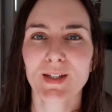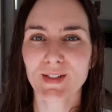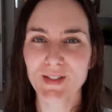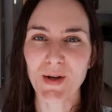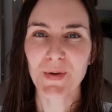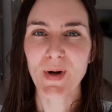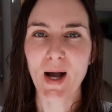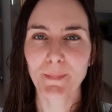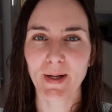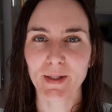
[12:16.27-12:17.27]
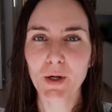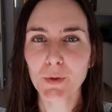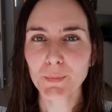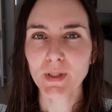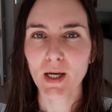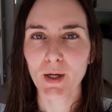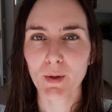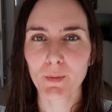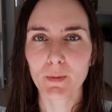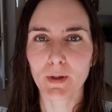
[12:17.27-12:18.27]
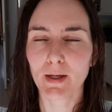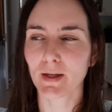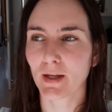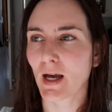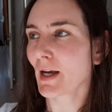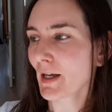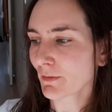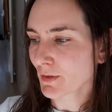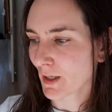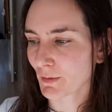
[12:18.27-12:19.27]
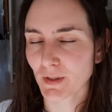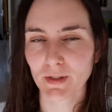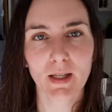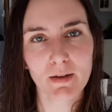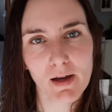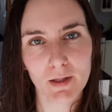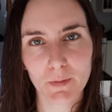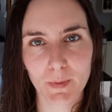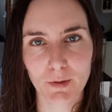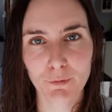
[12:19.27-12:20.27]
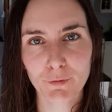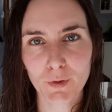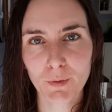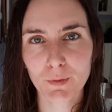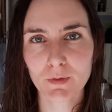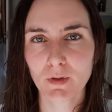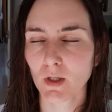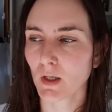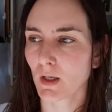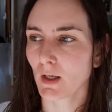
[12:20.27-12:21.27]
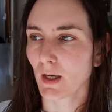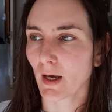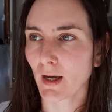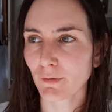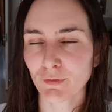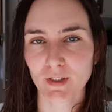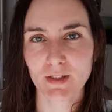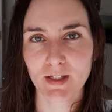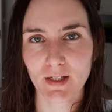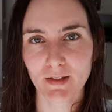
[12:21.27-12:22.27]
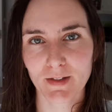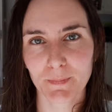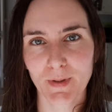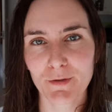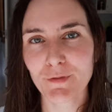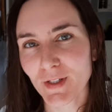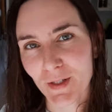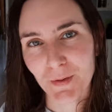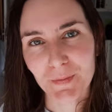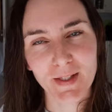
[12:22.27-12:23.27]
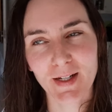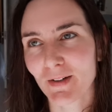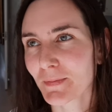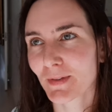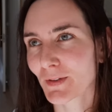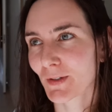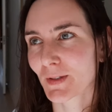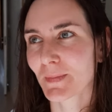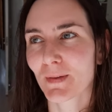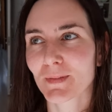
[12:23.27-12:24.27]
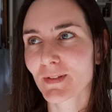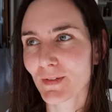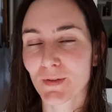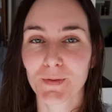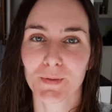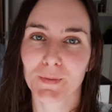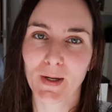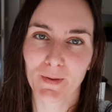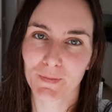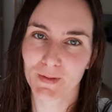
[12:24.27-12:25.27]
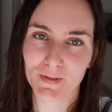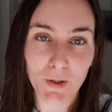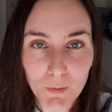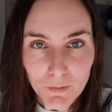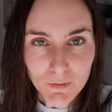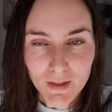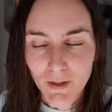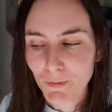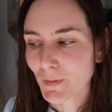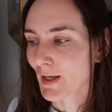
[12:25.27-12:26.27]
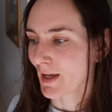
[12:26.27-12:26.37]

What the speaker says: So I'm back home now. I have showered and I had a bit of food. I finished editing my video that I've been talking about throughout this whole video,